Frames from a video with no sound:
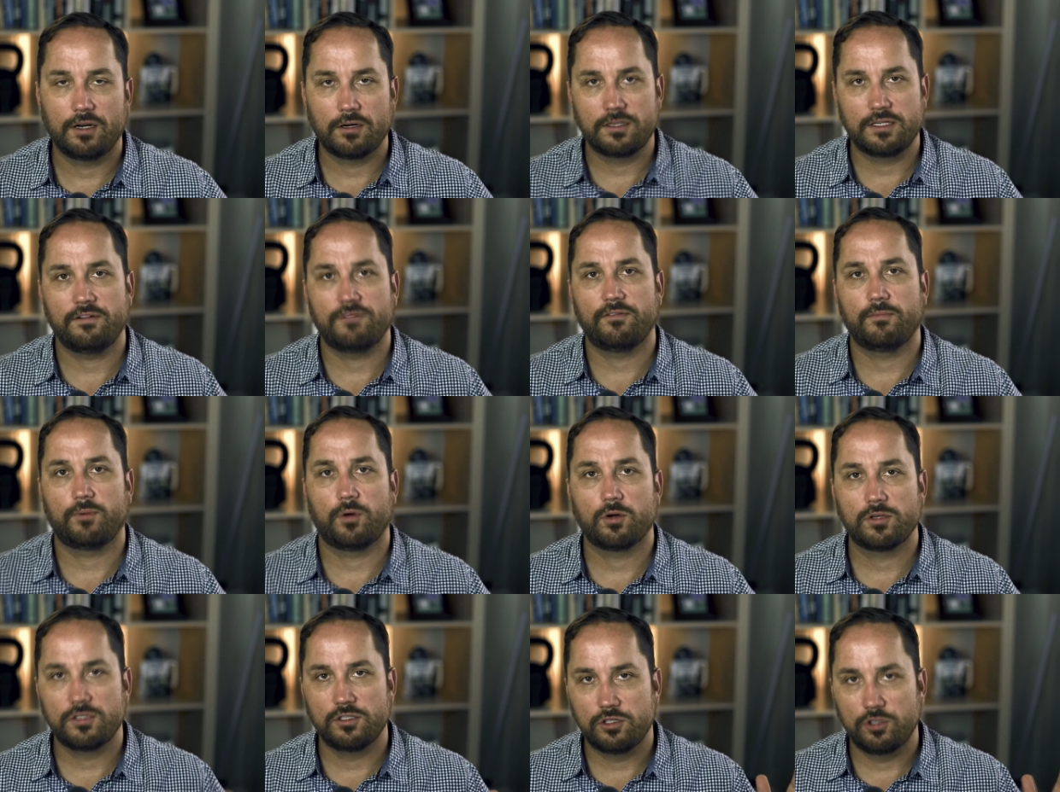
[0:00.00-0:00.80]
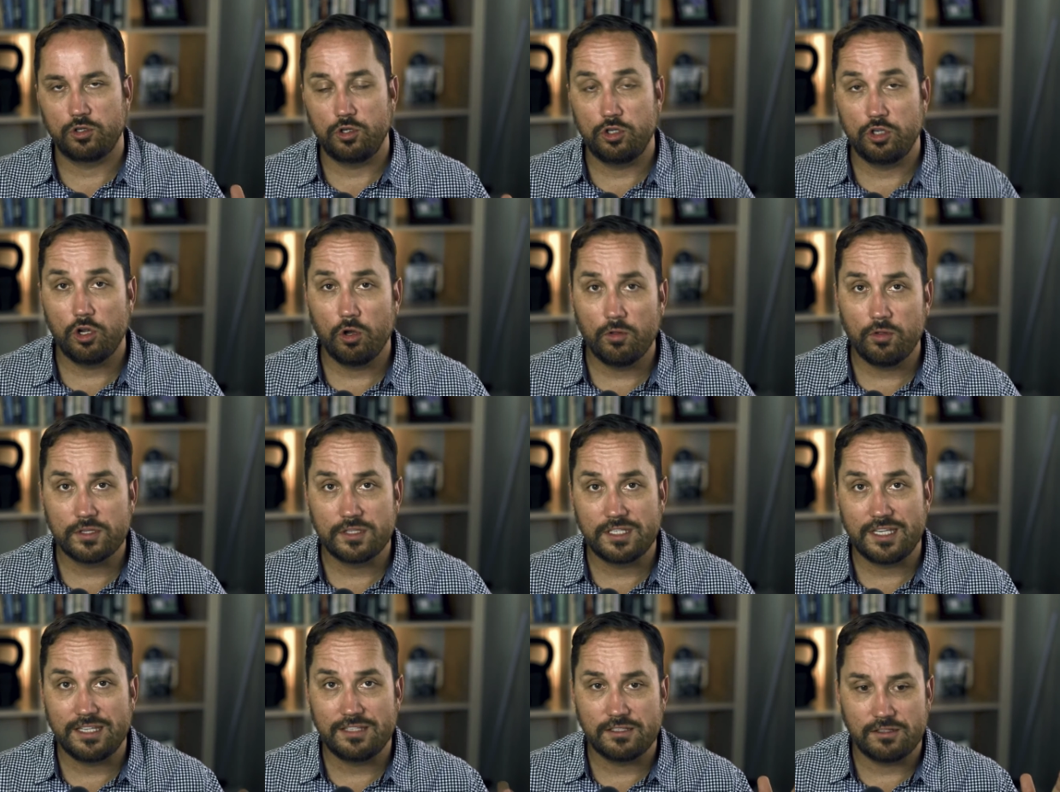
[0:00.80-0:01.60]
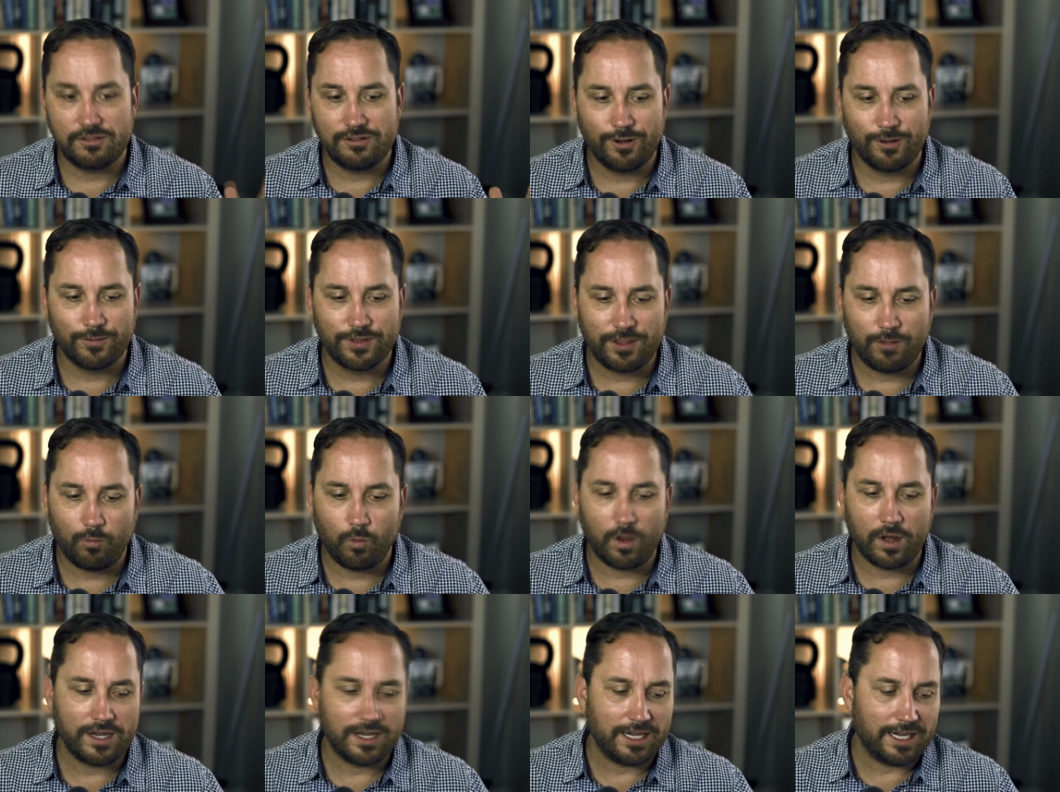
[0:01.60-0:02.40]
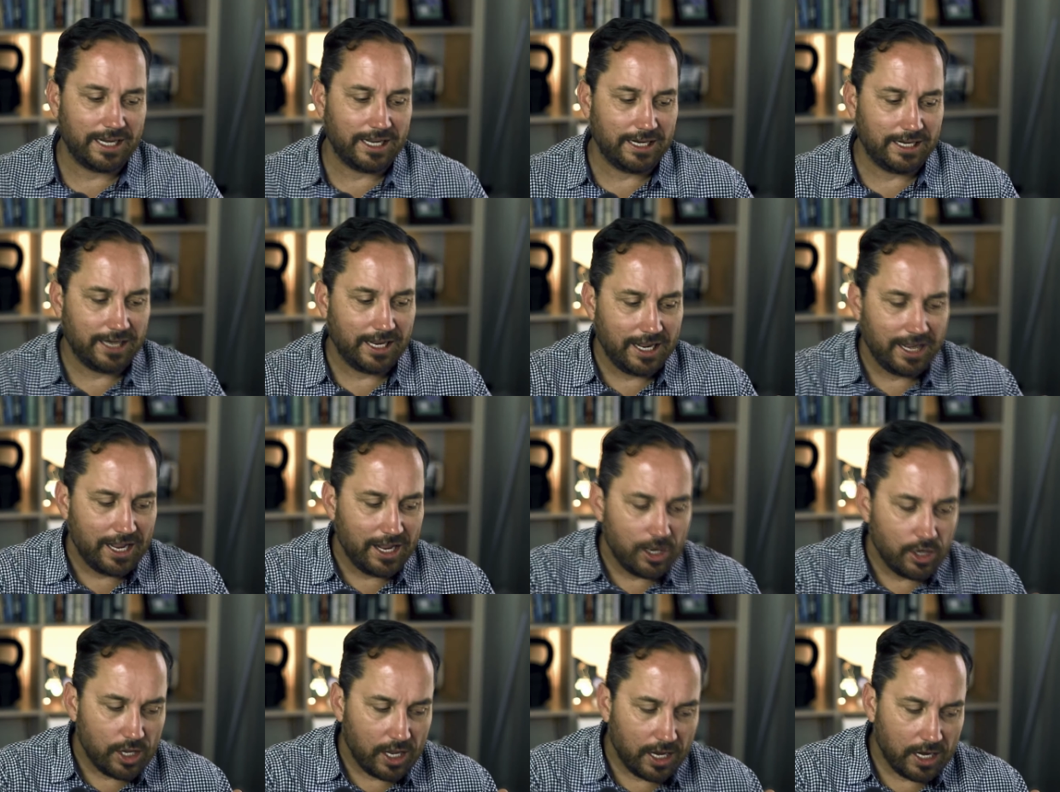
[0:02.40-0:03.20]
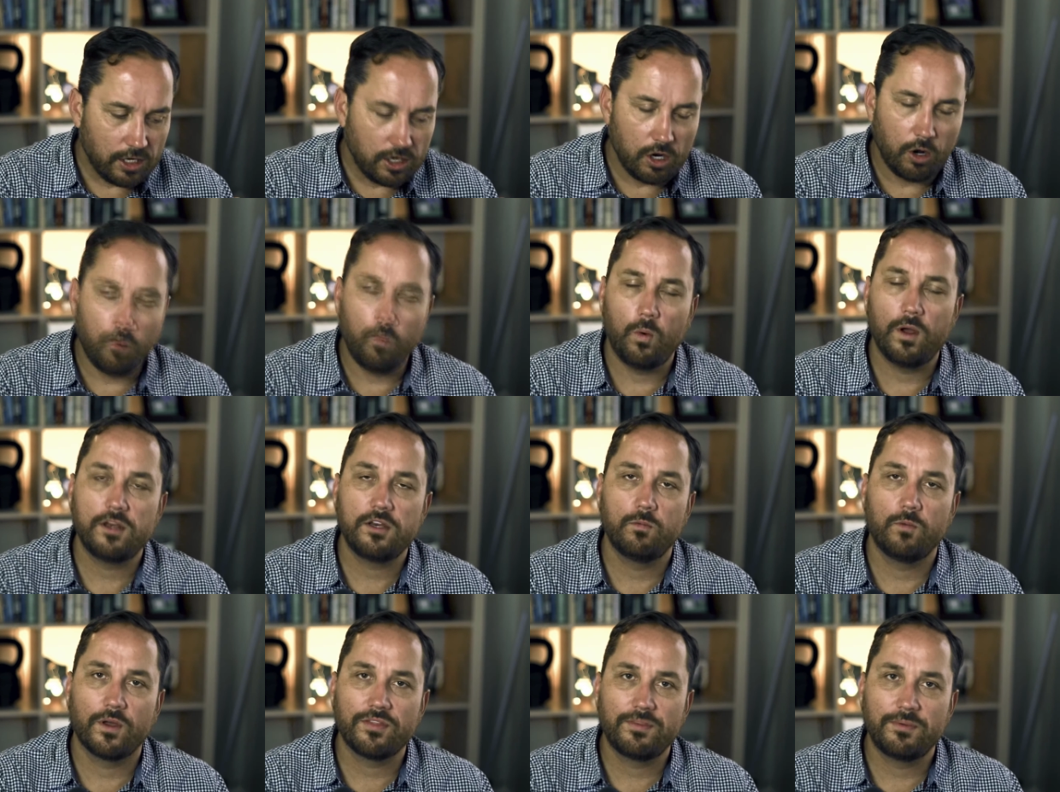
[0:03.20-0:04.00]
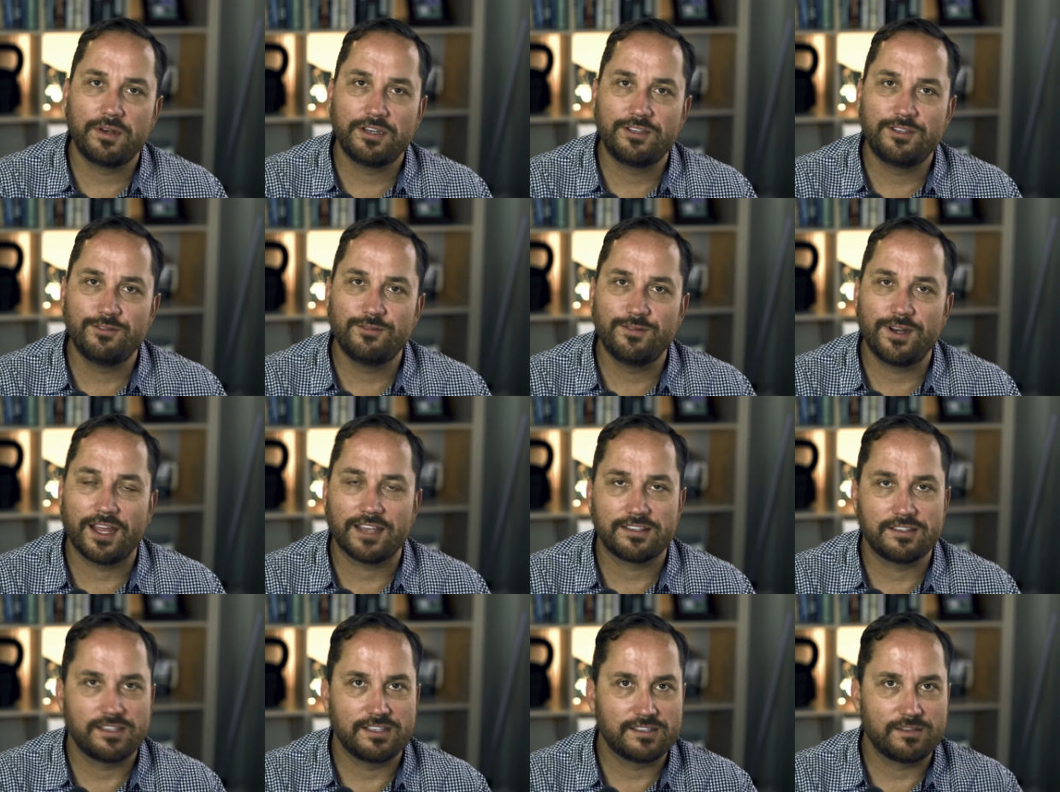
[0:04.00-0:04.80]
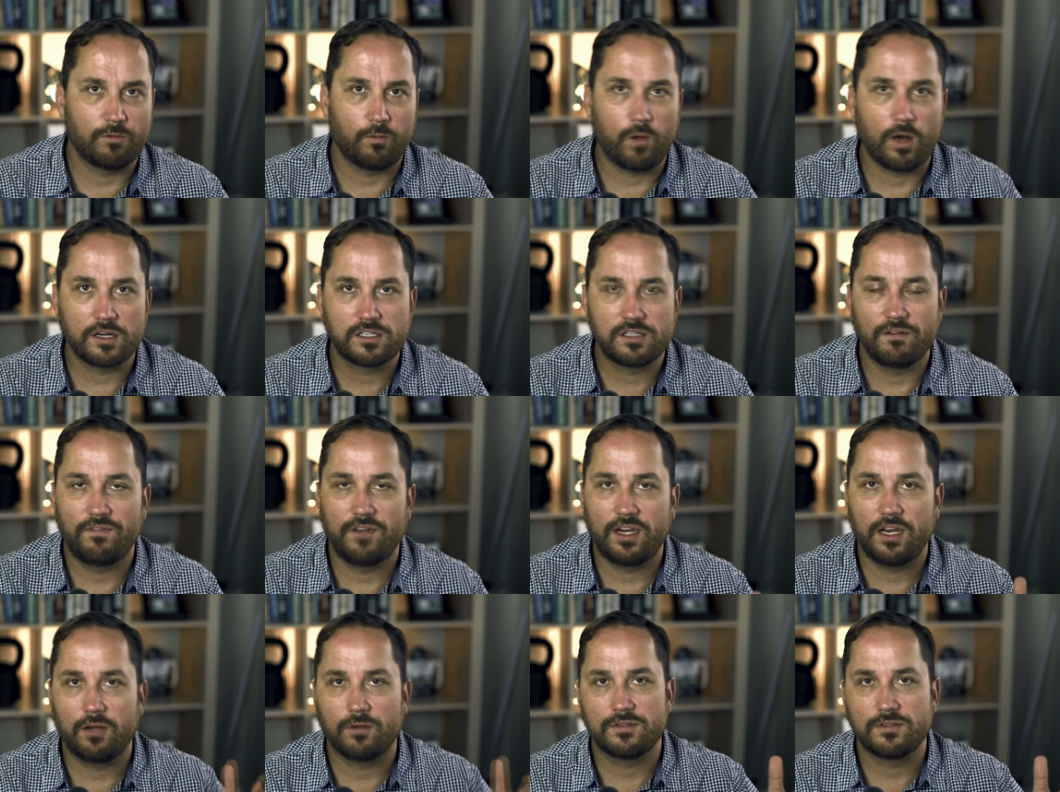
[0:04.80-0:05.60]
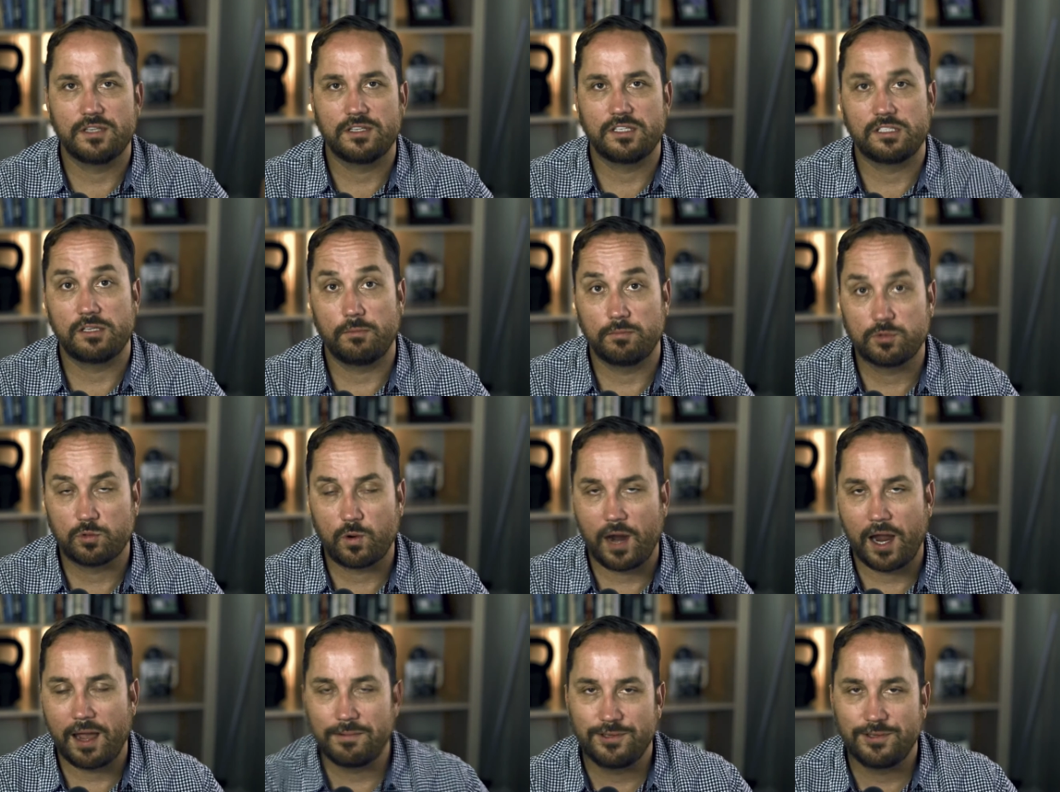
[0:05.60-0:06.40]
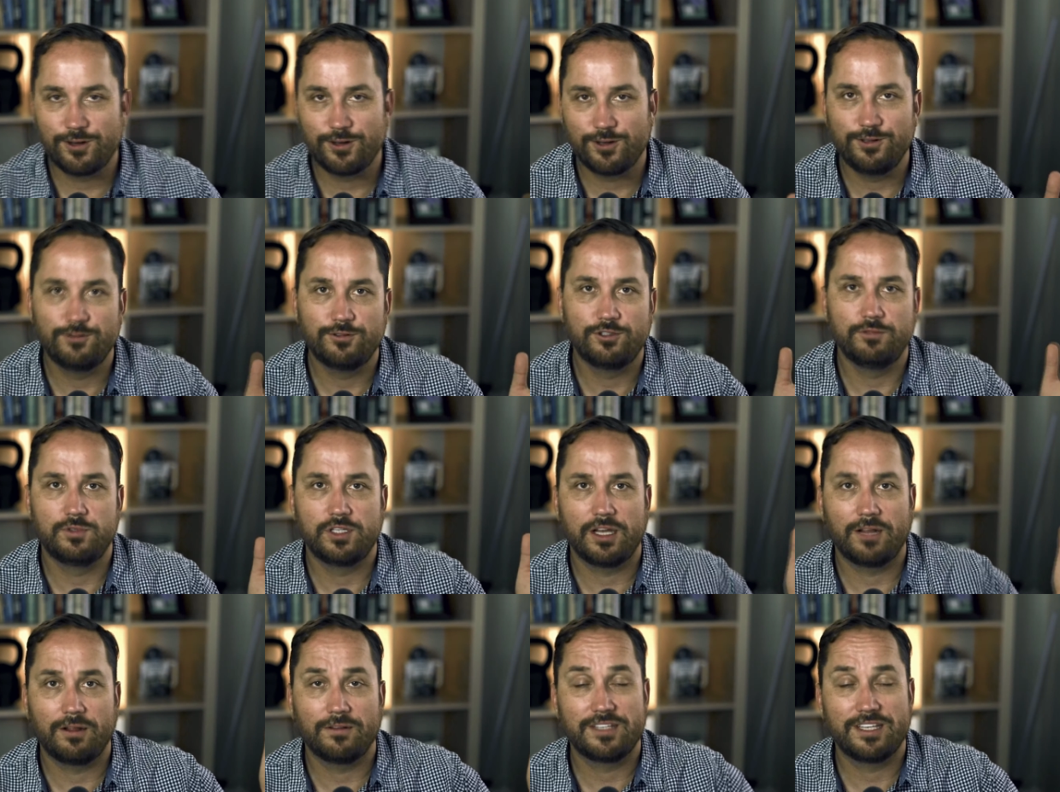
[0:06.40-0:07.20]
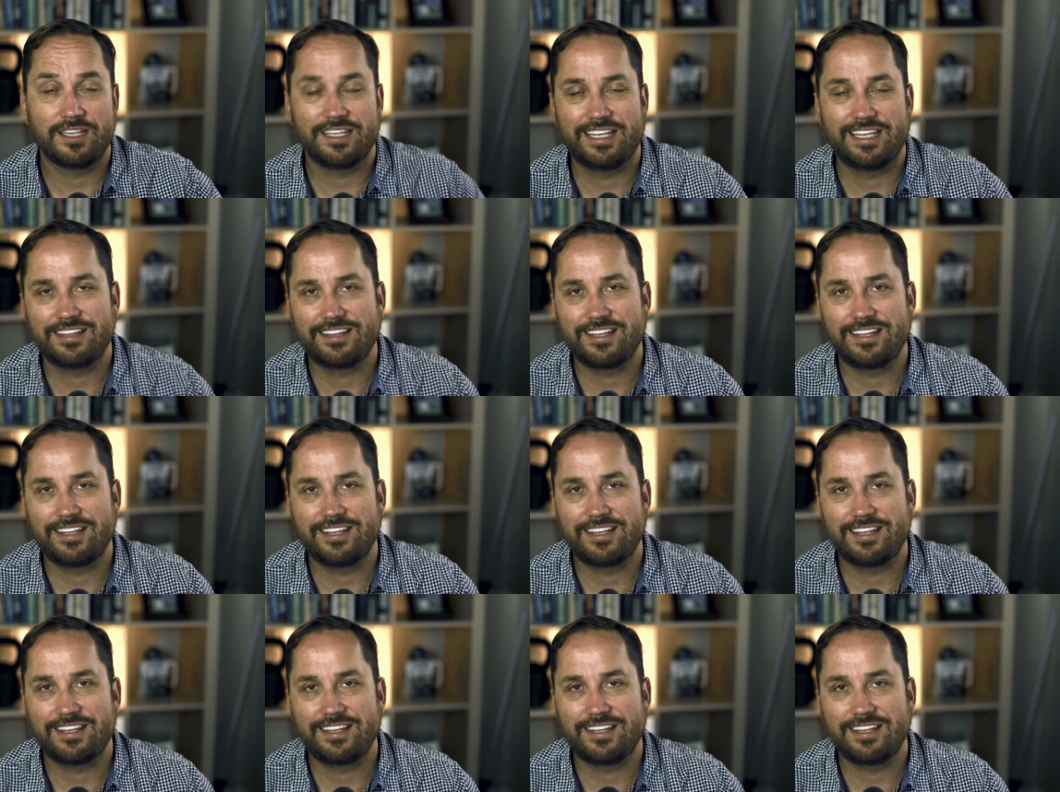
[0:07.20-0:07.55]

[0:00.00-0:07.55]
They're a different person. So you know the scenes, know what they want and need, and know what you want them to do next. Is it watch a video? Is it subscribe to your YouTube channel? Is it